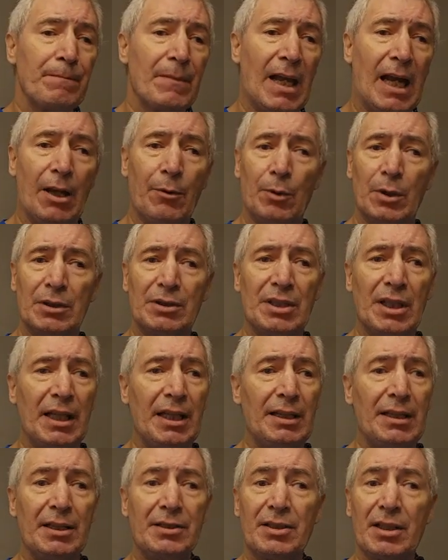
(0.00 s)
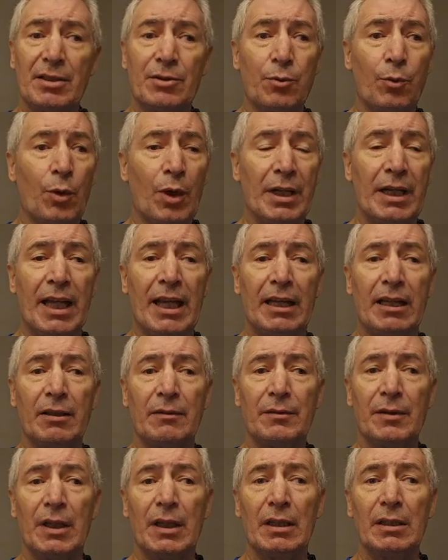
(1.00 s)
I will tell you this, it's one heck
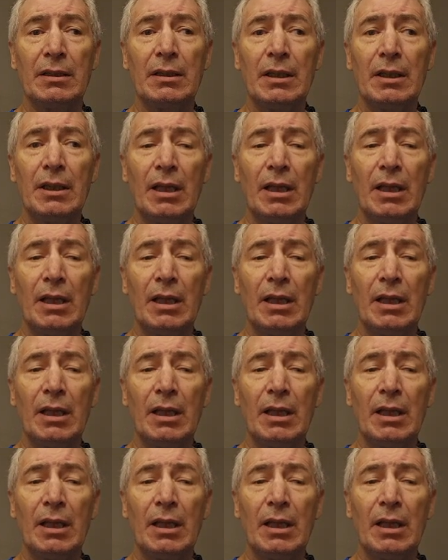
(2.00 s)
of a